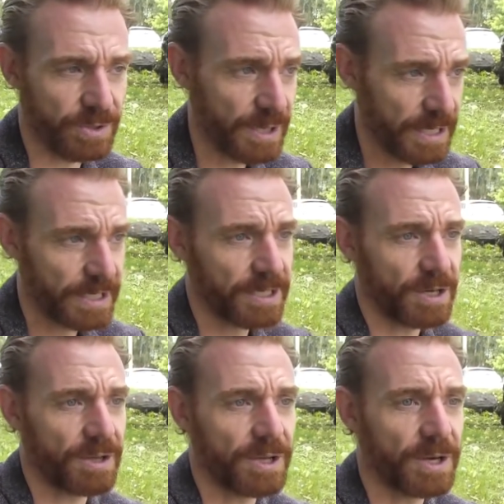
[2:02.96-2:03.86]
to,
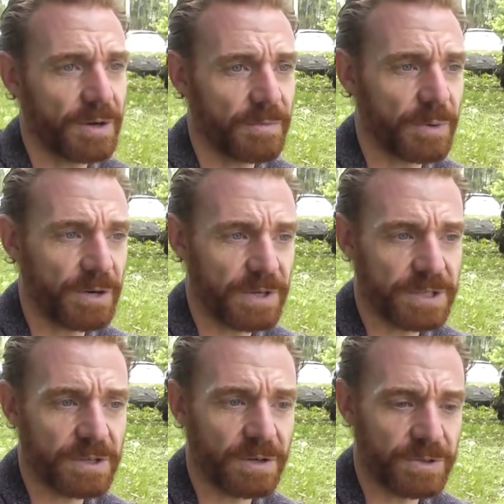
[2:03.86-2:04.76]
you know, the kind of
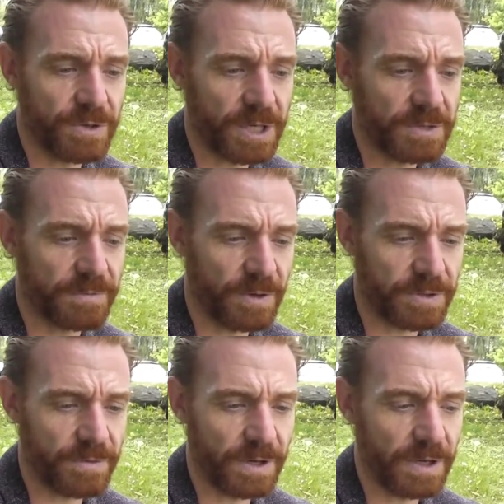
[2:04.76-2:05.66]
previous constructs of
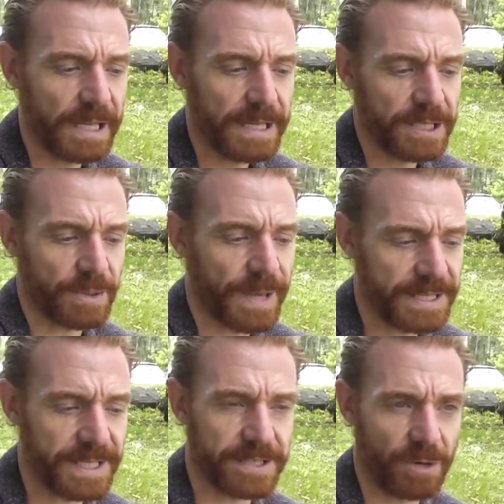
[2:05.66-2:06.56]
philosophy. So in
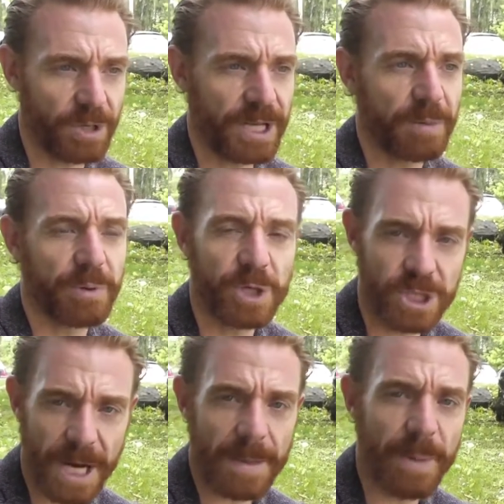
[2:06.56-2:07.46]
that sense, I really
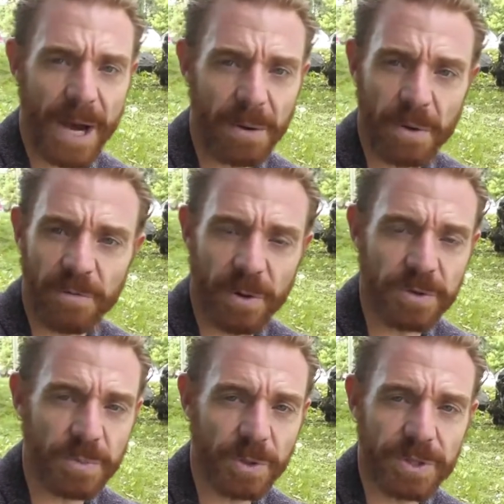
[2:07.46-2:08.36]
appreciate the power of
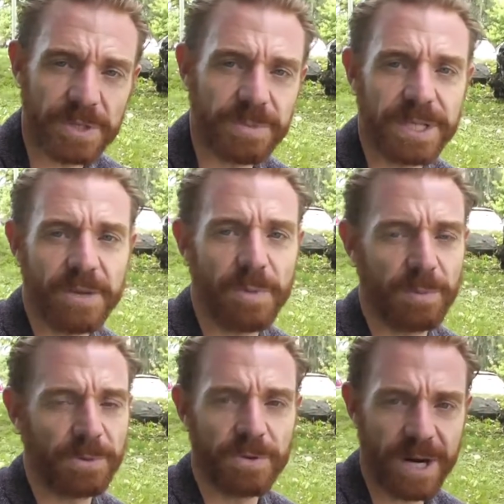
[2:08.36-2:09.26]
postmodernism to give
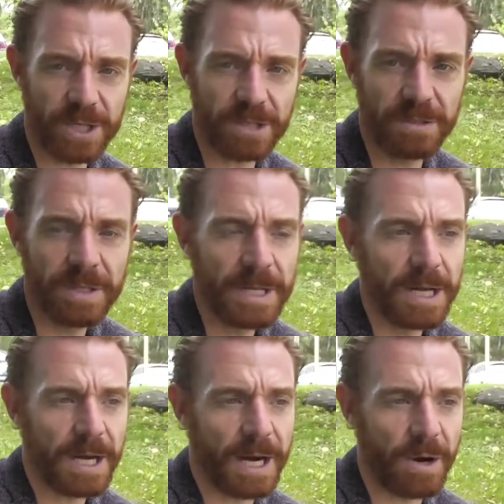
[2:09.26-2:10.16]
people direction.
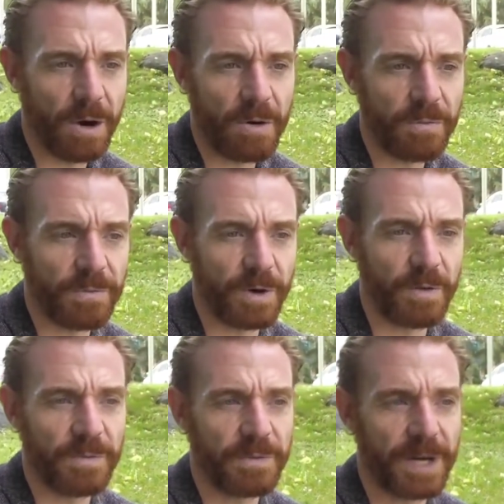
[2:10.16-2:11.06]
Uh, of
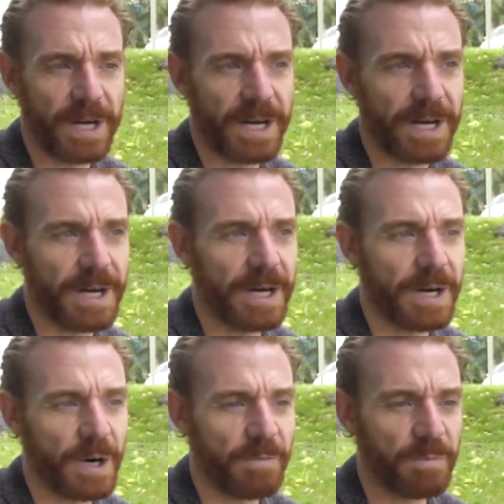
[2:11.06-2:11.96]
of uh,
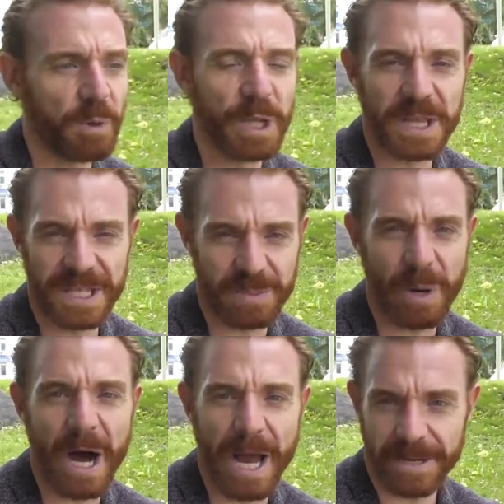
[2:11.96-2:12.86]
of pulling things
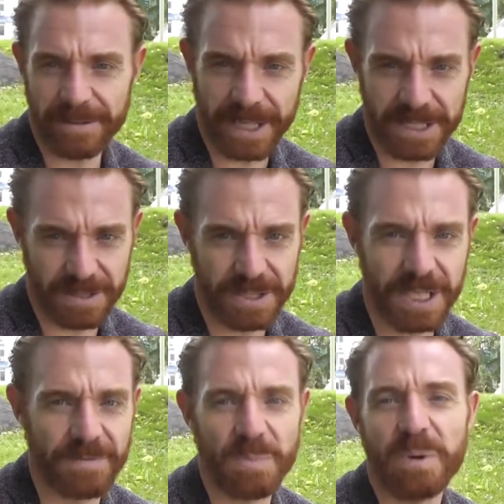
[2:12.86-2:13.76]
apart, like to, to
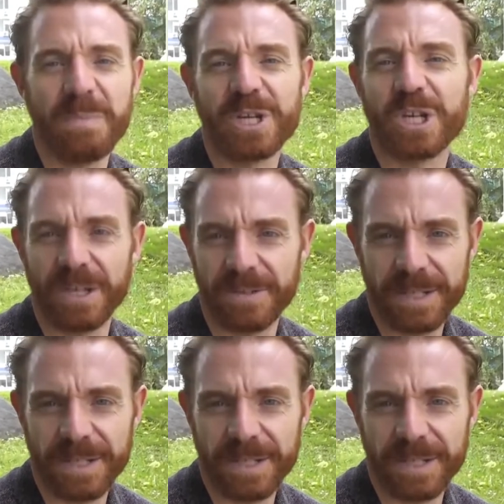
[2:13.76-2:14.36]
give them permission,